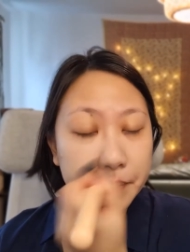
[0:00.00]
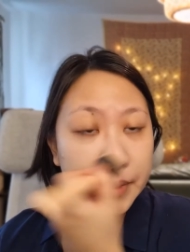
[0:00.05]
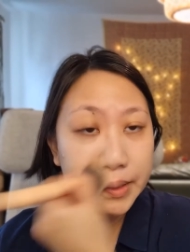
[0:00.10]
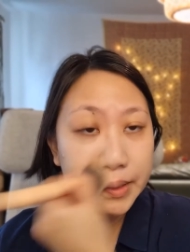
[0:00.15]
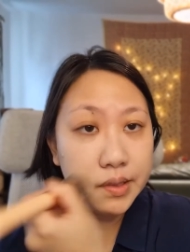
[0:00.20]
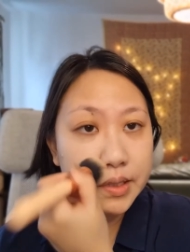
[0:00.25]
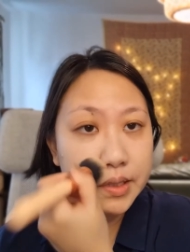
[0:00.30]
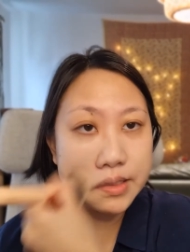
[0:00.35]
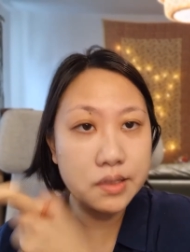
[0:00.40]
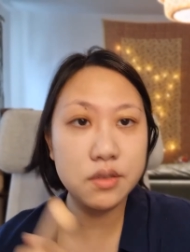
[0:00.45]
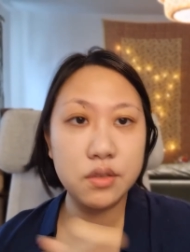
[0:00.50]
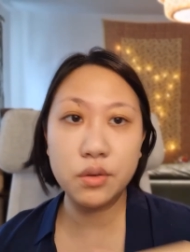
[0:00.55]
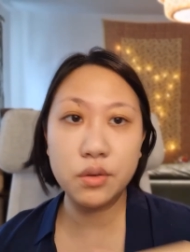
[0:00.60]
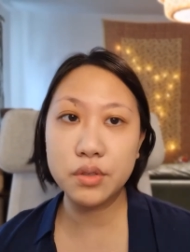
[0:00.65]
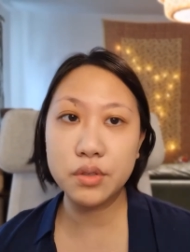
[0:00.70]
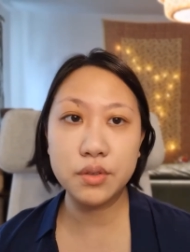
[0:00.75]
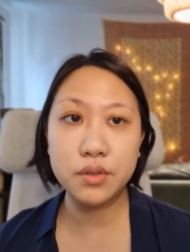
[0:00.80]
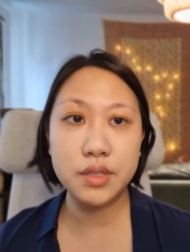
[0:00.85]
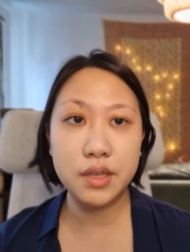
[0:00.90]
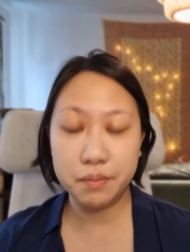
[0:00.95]
This is
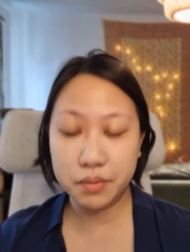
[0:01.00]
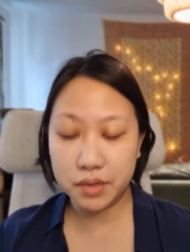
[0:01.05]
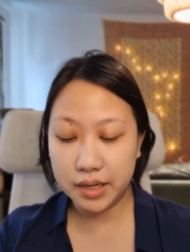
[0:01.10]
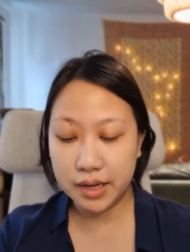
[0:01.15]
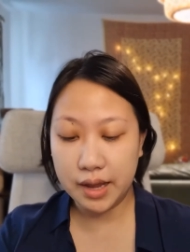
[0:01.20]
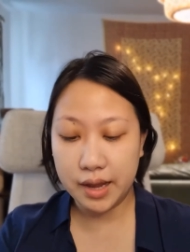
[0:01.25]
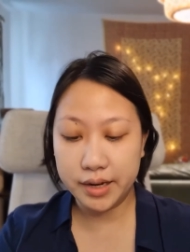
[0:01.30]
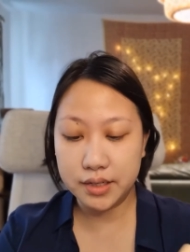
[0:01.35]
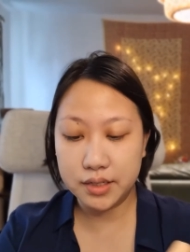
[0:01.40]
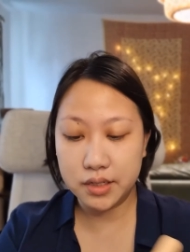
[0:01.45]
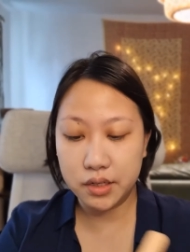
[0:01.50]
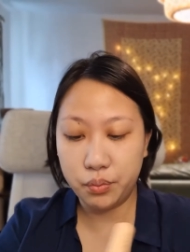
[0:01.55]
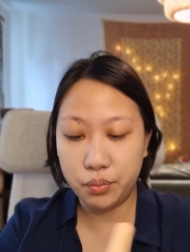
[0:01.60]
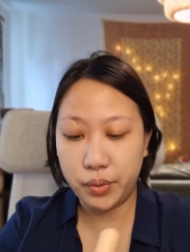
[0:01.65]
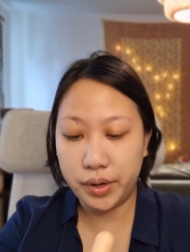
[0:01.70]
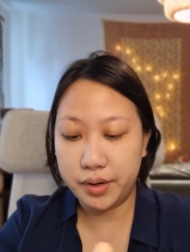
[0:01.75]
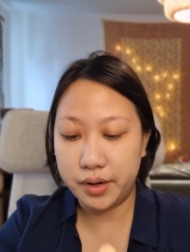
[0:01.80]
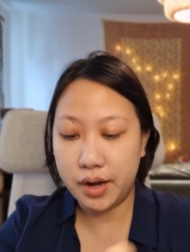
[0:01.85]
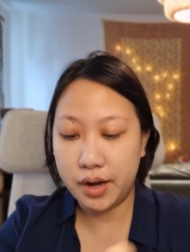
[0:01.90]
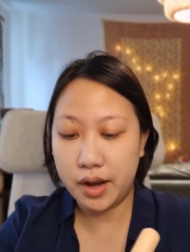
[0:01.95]
also something I did
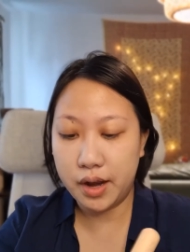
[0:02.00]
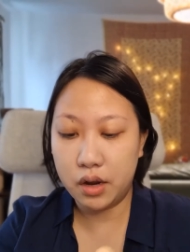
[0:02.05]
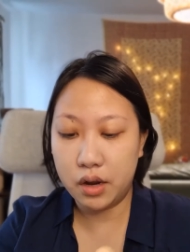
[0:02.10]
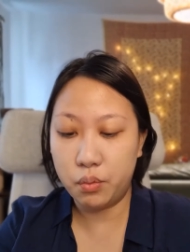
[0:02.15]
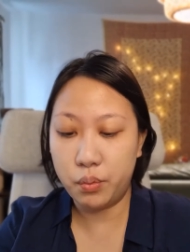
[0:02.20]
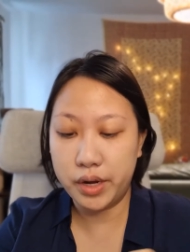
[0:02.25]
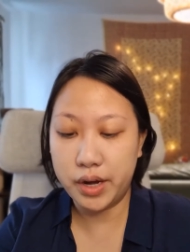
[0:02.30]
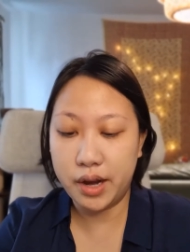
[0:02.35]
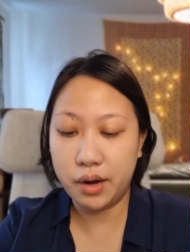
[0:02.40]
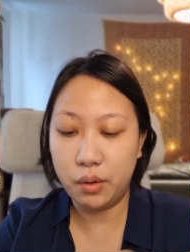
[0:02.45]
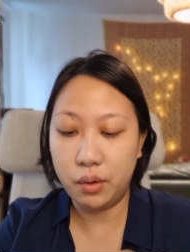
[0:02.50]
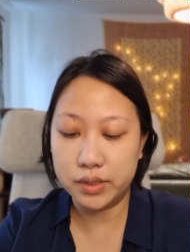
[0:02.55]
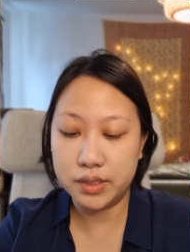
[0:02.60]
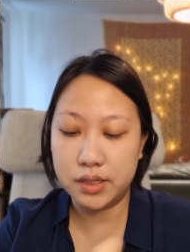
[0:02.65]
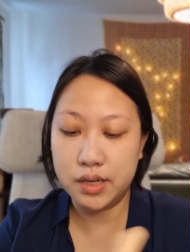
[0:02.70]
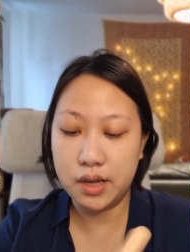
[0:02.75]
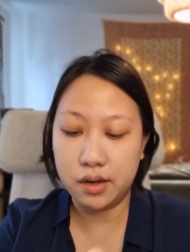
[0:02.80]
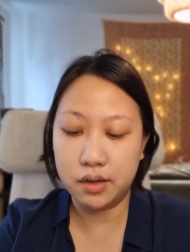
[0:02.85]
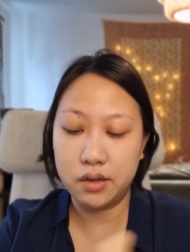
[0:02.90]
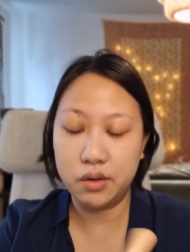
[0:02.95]
when I was
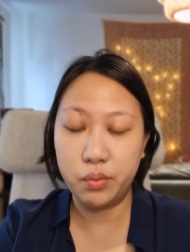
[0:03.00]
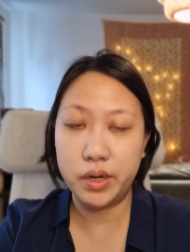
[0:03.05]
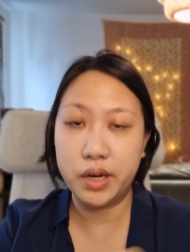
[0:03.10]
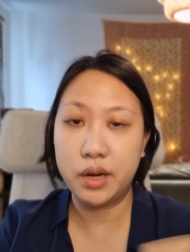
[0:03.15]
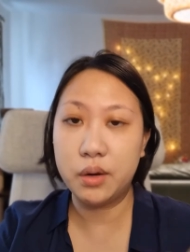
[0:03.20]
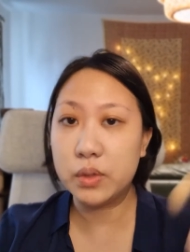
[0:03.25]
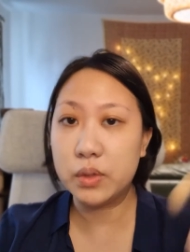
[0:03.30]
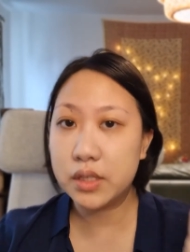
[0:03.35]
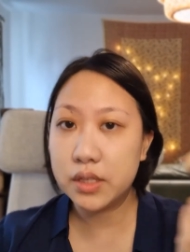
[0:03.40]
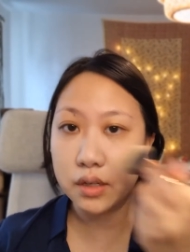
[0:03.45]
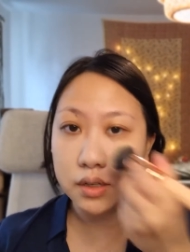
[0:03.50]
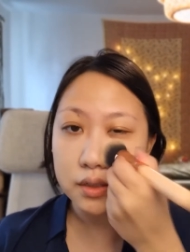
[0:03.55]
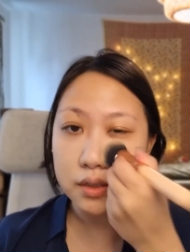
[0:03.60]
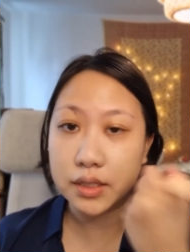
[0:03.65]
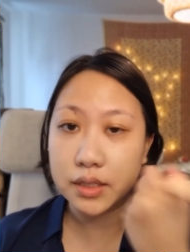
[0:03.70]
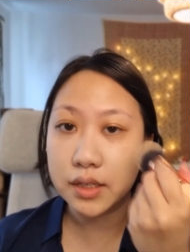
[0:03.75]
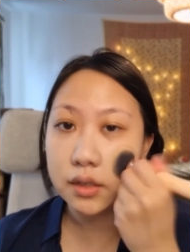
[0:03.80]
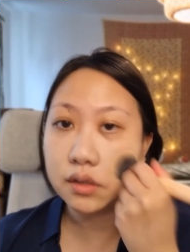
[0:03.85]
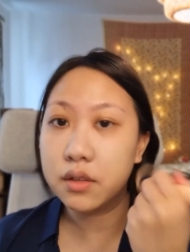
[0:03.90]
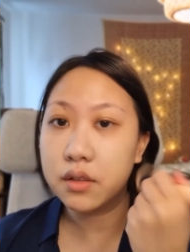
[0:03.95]
younger, when I was
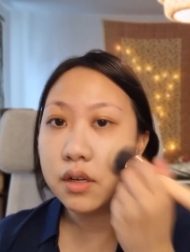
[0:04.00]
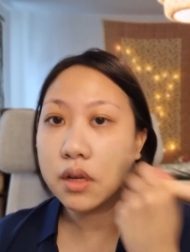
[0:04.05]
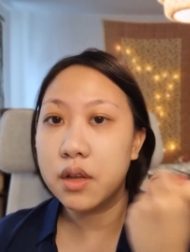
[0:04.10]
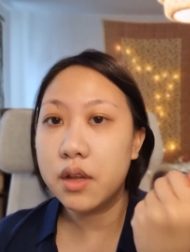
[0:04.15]
13.